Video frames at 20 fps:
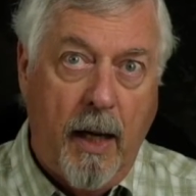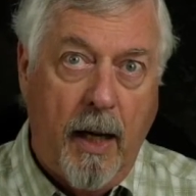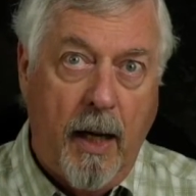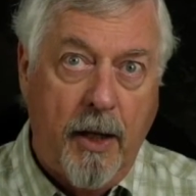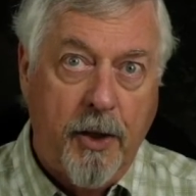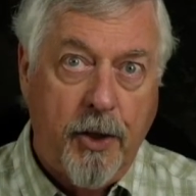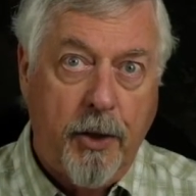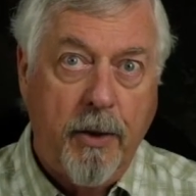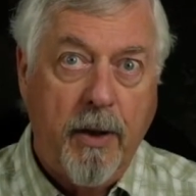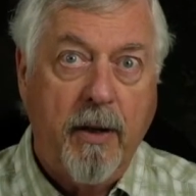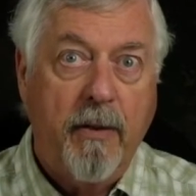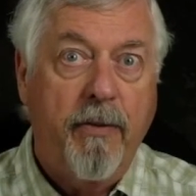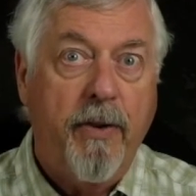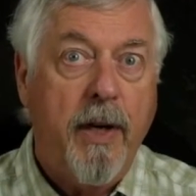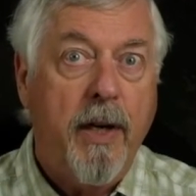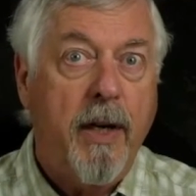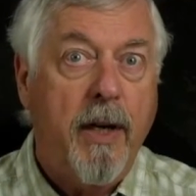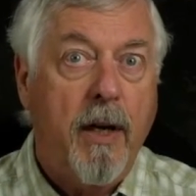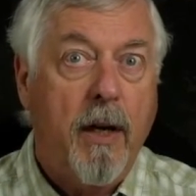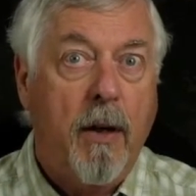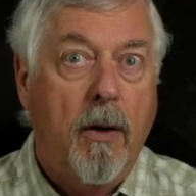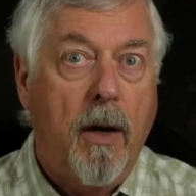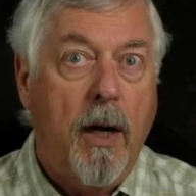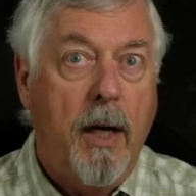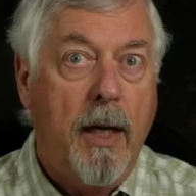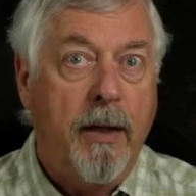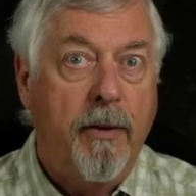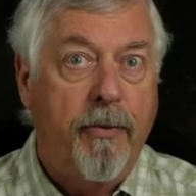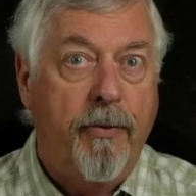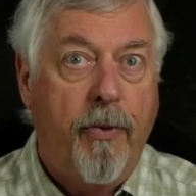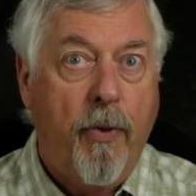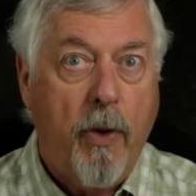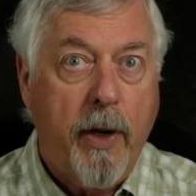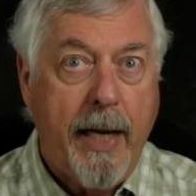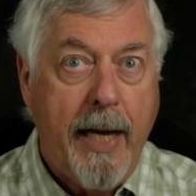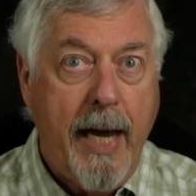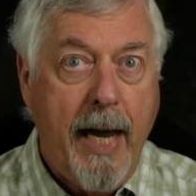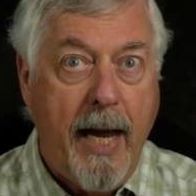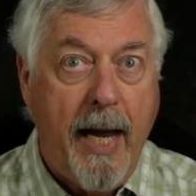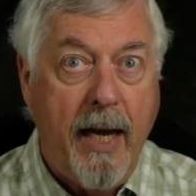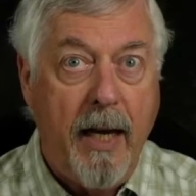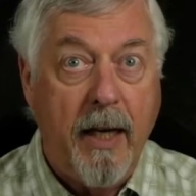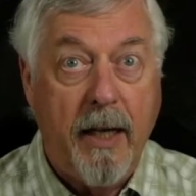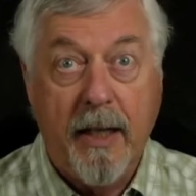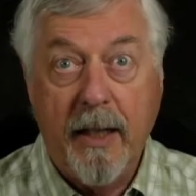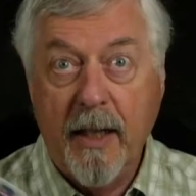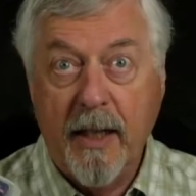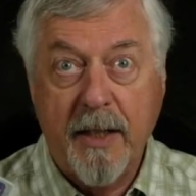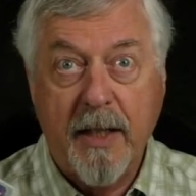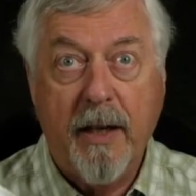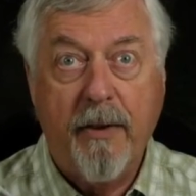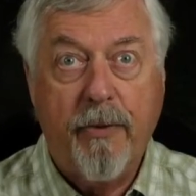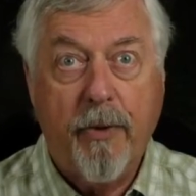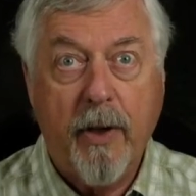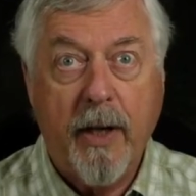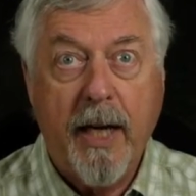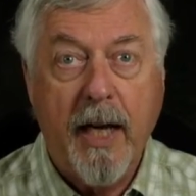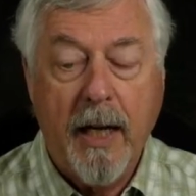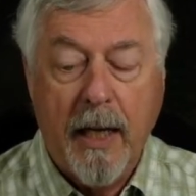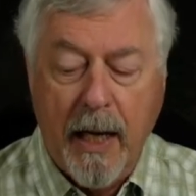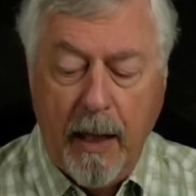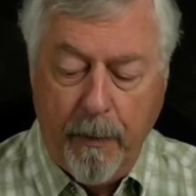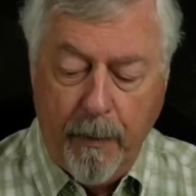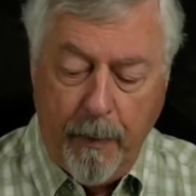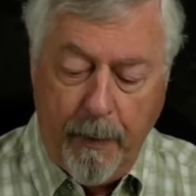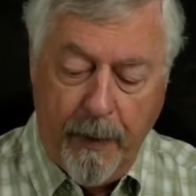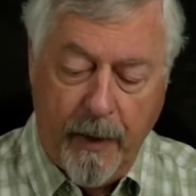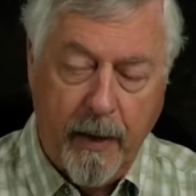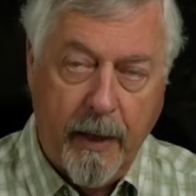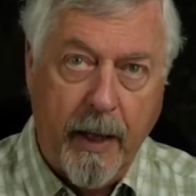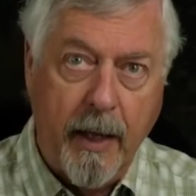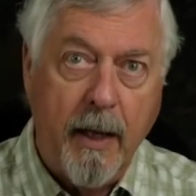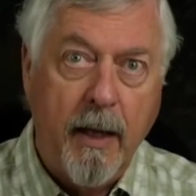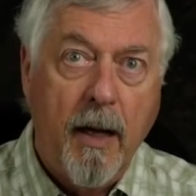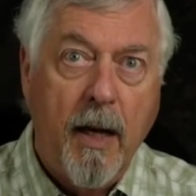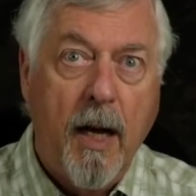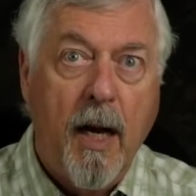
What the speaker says: shooting video in 4K, and it does have 4K capability,